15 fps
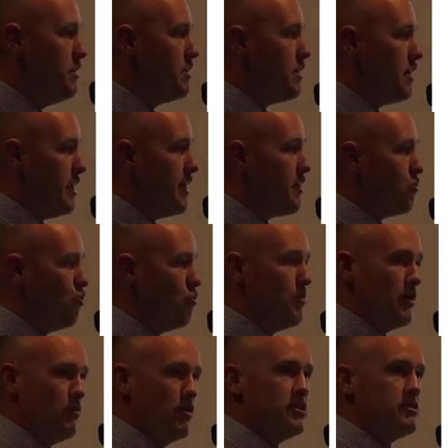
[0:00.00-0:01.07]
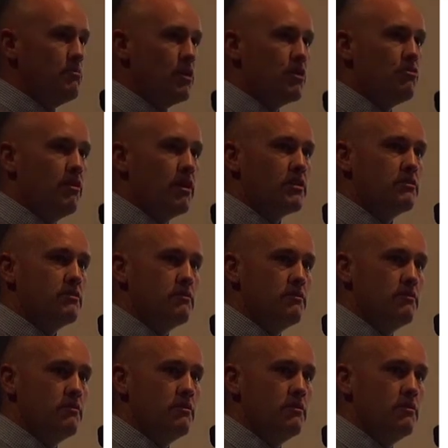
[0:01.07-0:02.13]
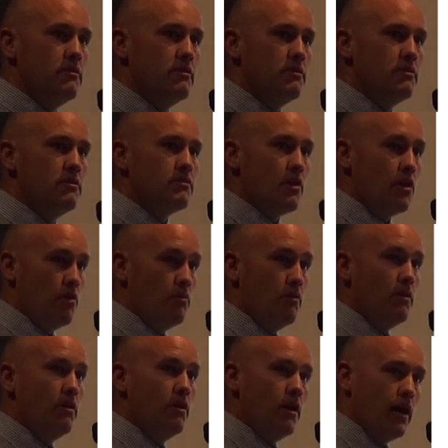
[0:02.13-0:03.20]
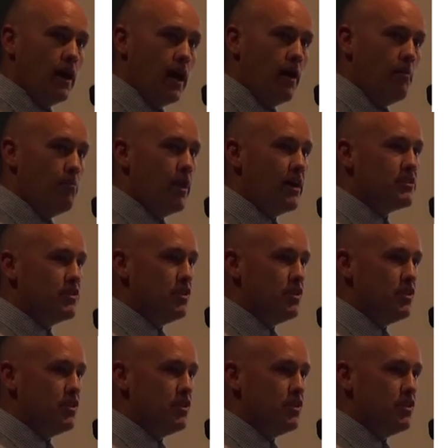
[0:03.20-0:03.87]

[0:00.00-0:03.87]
and they could all be reasonably correct. So that's the